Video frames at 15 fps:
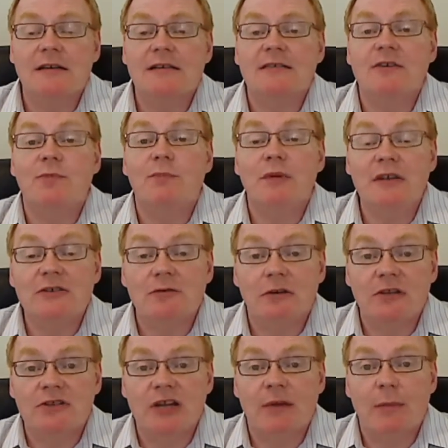So be sure
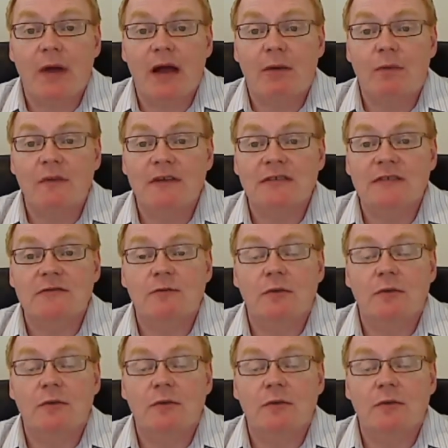to check back with us.